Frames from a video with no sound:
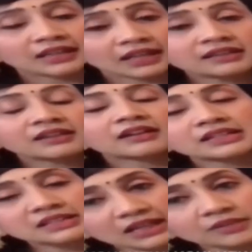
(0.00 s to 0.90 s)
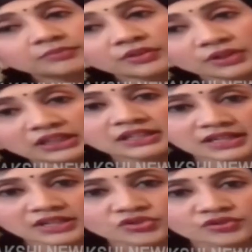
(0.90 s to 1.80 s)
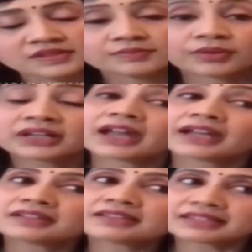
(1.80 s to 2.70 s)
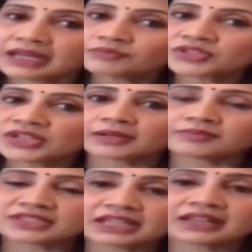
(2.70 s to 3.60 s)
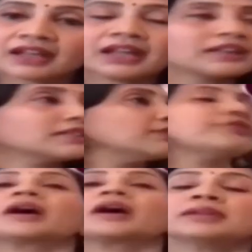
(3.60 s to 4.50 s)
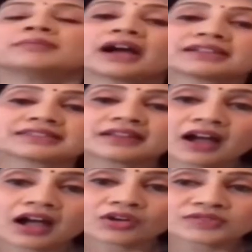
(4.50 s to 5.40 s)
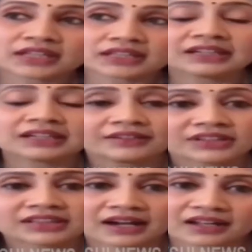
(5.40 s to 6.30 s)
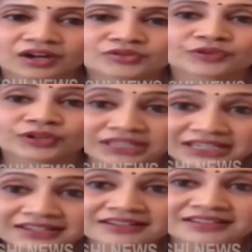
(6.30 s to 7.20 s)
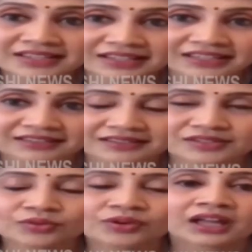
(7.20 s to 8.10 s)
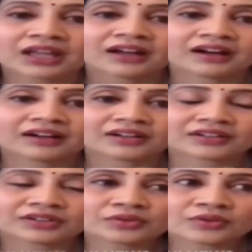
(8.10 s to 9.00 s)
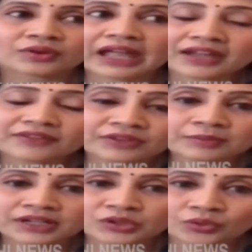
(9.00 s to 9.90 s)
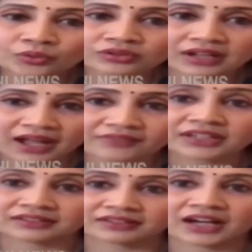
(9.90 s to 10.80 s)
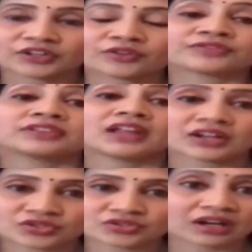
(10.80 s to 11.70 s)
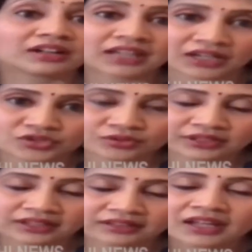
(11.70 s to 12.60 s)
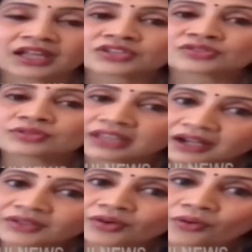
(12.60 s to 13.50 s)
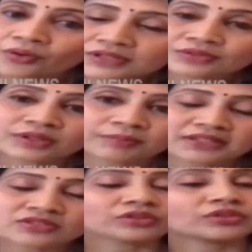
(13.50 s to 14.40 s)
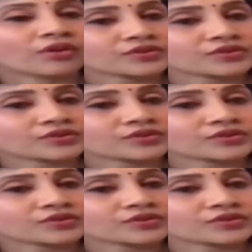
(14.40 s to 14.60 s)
then it can be really dangerous. But at the same time, see, the family buys the house, then they live in that house for years and years. So, everybody don't have that kind of unnatural death. So that also depends on the